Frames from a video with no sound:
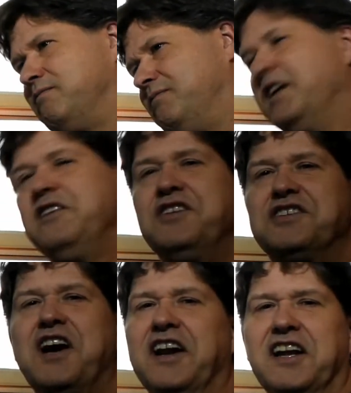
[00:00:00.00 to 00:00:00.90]
then you
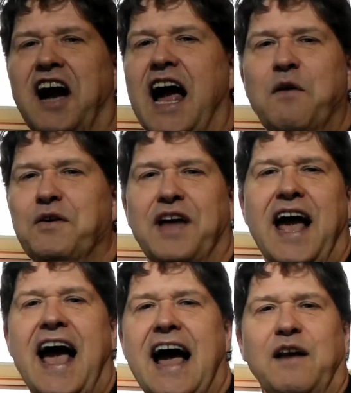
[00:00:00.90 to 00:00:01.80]
just got a guy with a
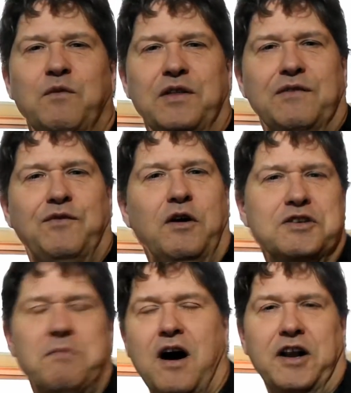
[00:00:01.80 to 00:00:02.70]
hat with a
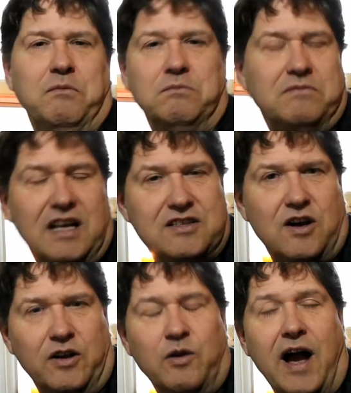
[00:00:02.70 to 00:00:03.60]
false bottom. That's
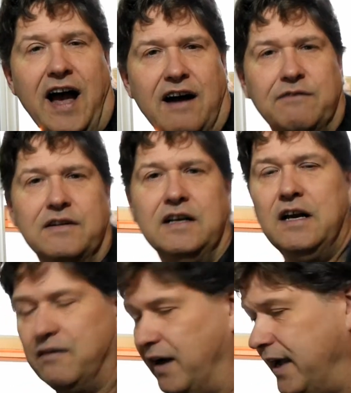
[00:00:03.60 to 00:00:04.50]
all you have,
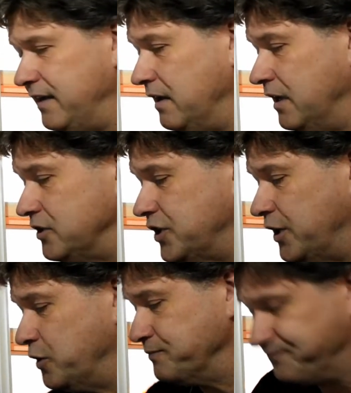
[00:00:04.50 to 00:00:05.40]
right?
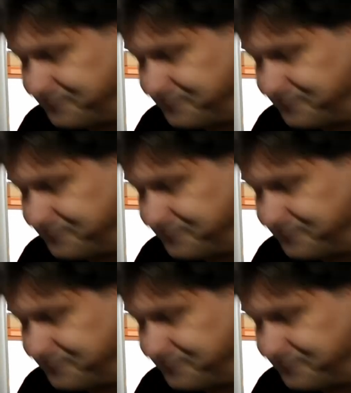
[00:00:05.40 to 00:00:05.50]
So